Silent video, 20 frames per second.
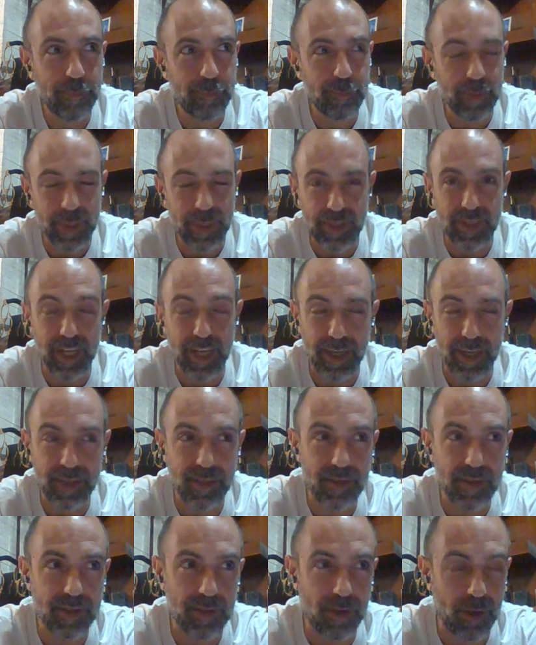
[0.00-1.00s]
mistakes
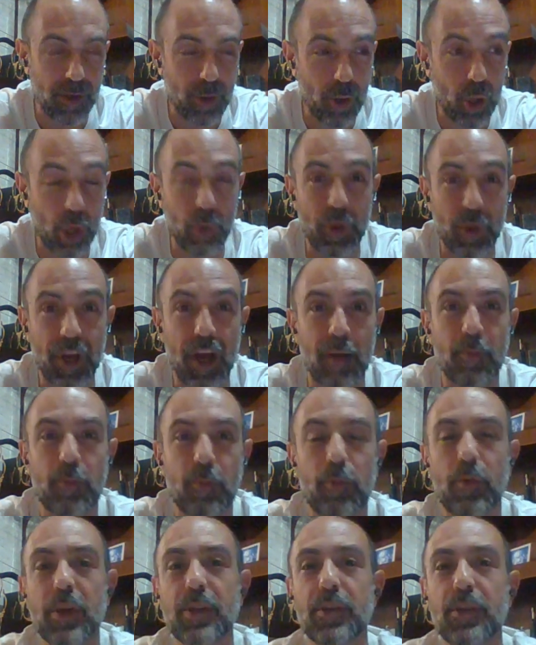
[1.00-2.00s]
start showing up
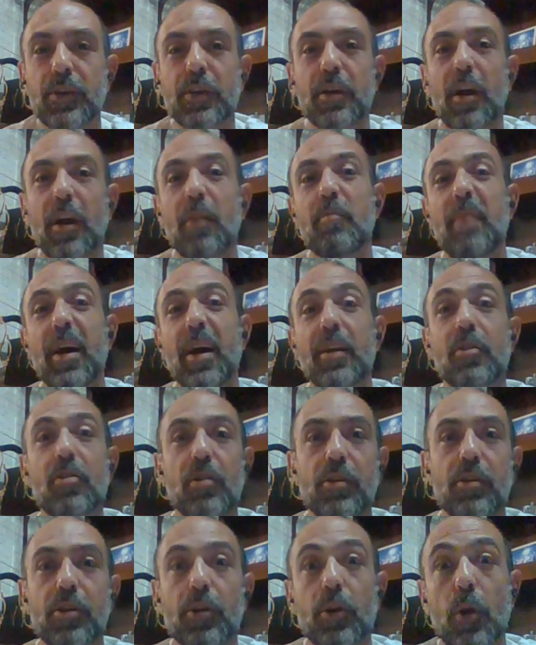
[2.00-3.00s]
when you're not
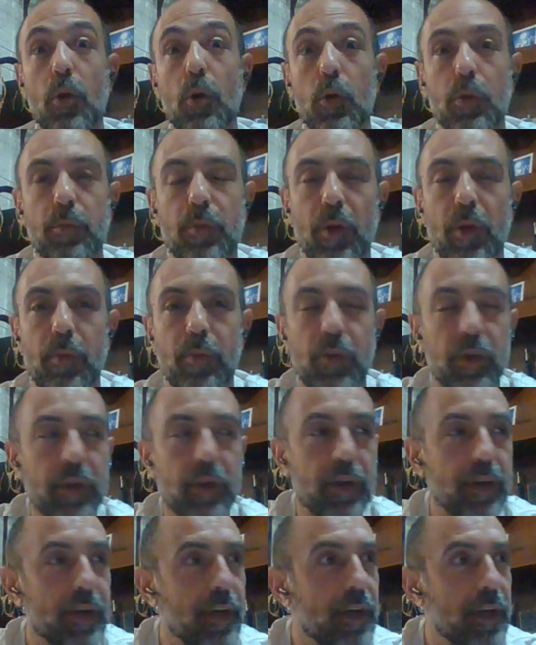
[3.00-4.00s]
managing your code
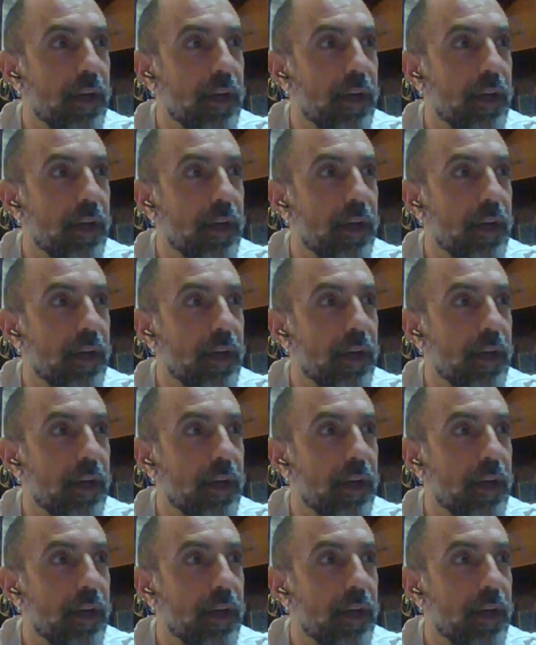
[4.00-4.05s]
properly.